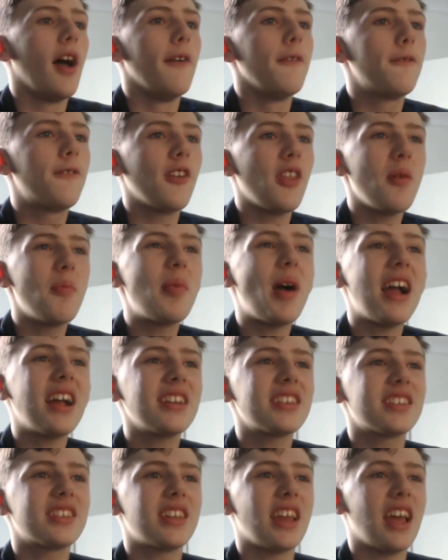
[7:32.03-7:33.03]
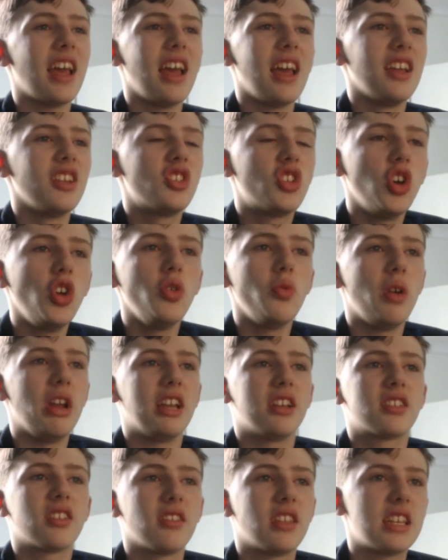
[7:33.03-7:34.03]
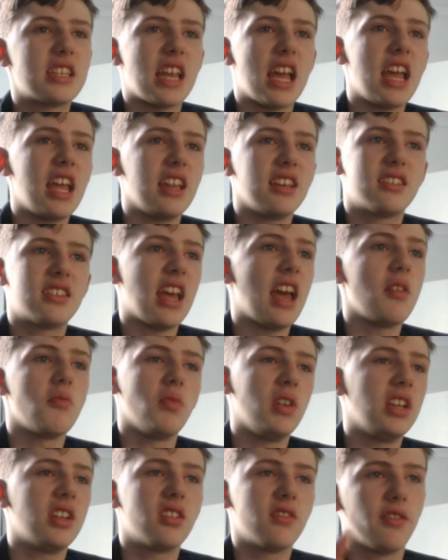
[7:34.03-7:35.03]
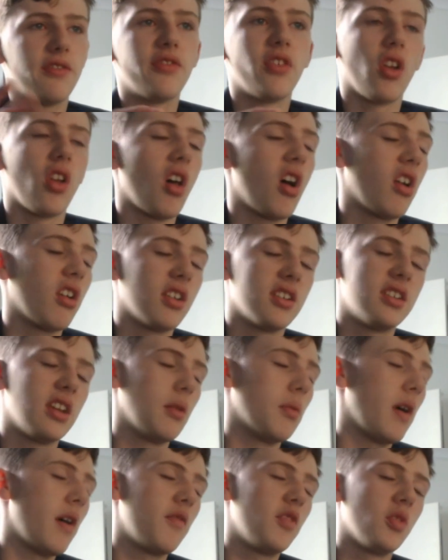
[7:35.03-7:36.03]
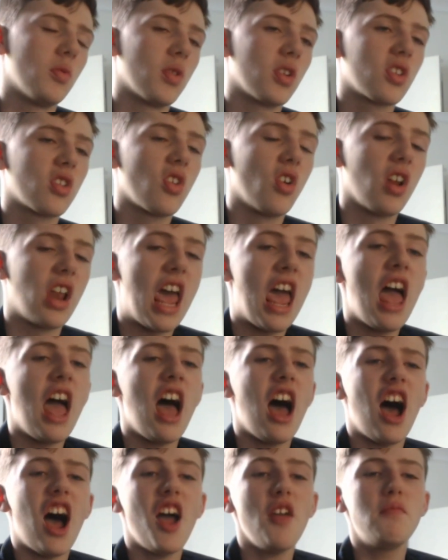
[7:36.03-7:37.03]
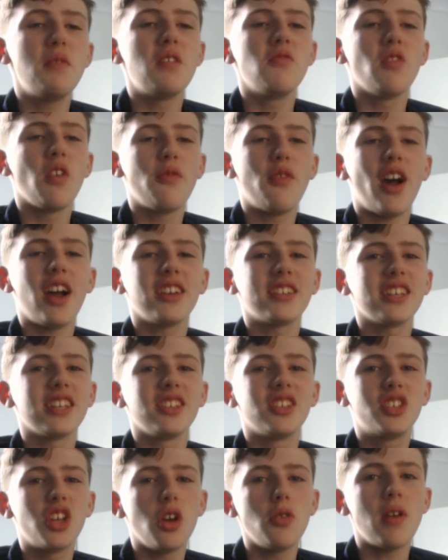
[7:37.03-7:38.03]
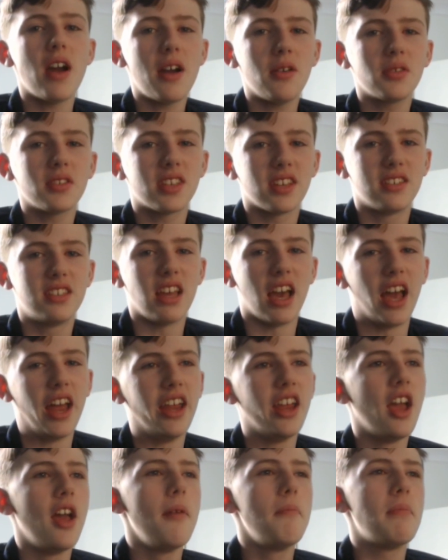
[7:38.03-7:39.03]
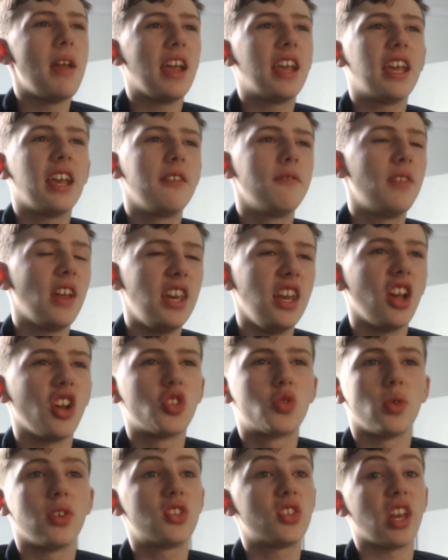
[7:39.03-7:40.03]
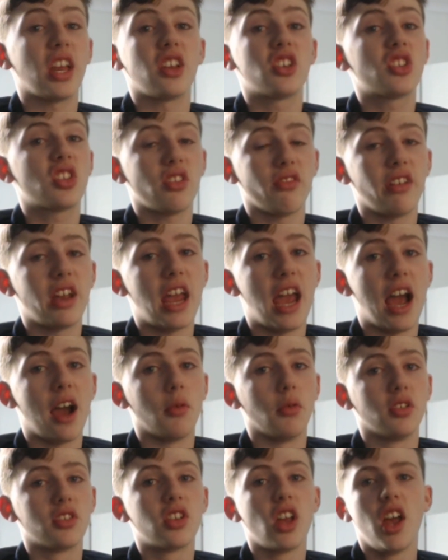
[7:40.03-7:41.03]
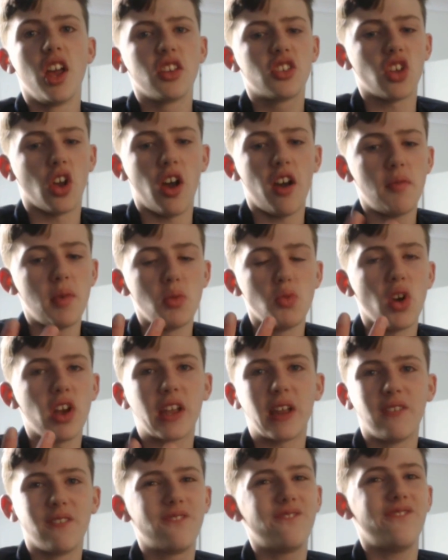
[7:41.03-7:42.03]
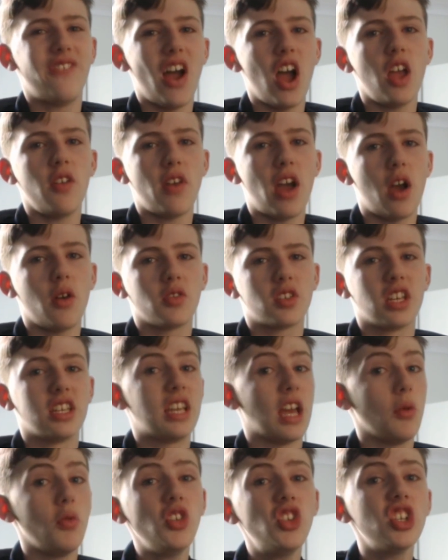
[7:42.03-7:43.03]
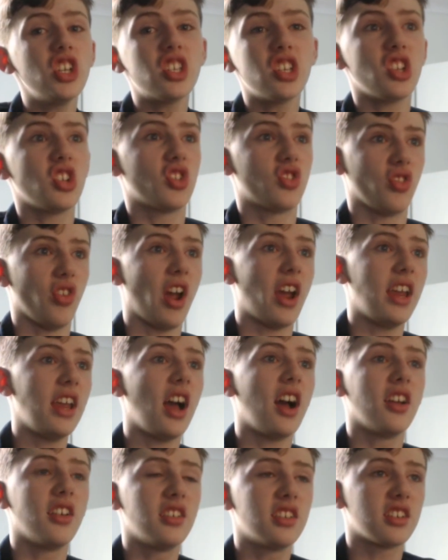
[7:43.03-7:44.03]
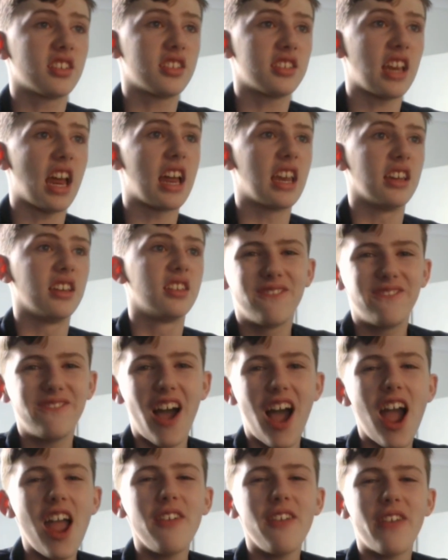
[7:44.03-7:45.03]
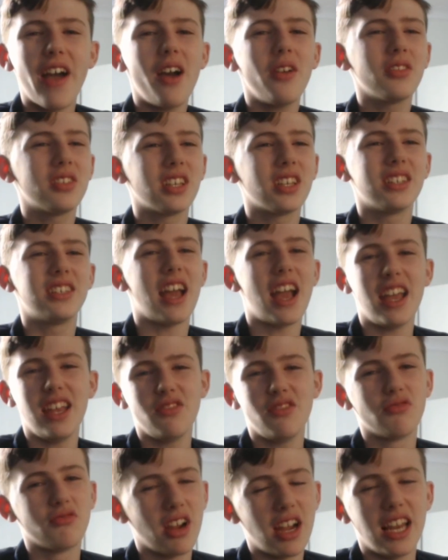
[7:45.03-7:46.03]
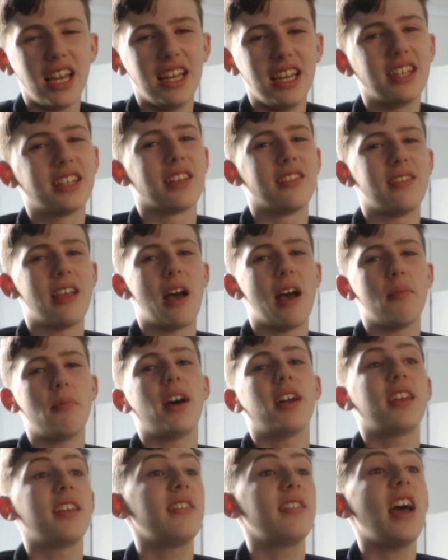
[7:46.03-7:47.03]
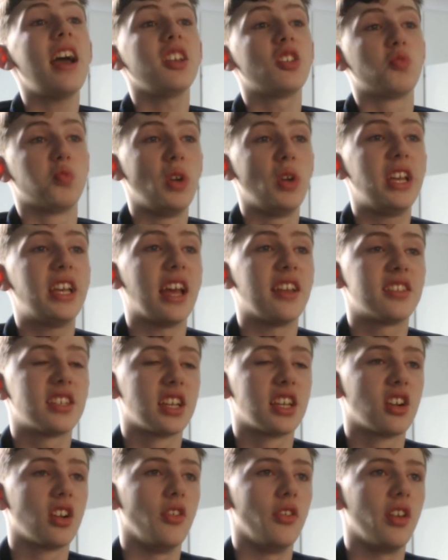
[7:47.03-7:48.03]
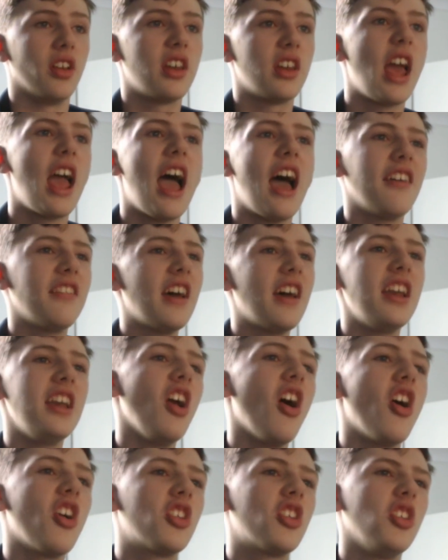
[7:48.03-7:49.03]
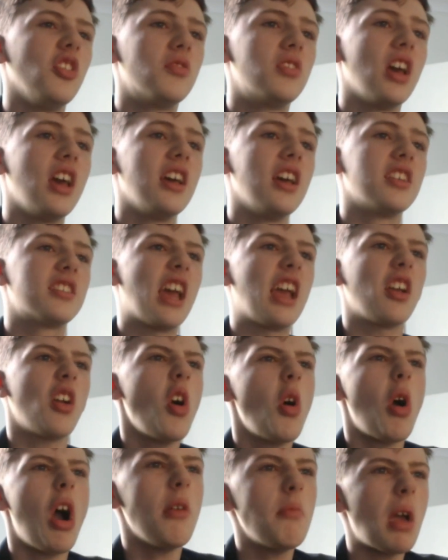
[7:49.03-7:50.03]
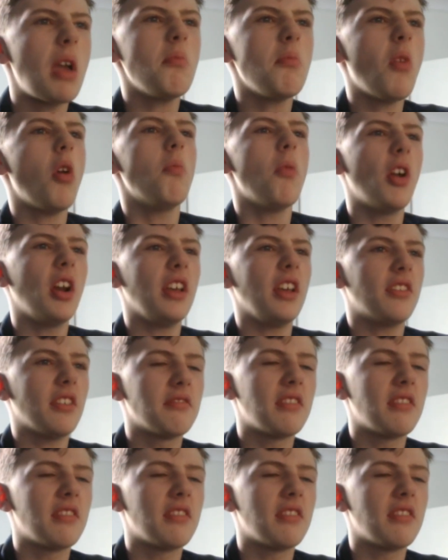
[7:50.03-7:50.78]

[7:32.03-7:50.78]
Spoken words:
For the past 2 weeks of this 10-week full holiday, whatever you want to call it, I've been revising 2 hours a day, making videos, which takes 3 hours. So I've been working 5 hours a day, which isn't great, I understand. 5 hours a day really isn't that bad, and that is weekends included. And then he argued, saying, oh, I make more money than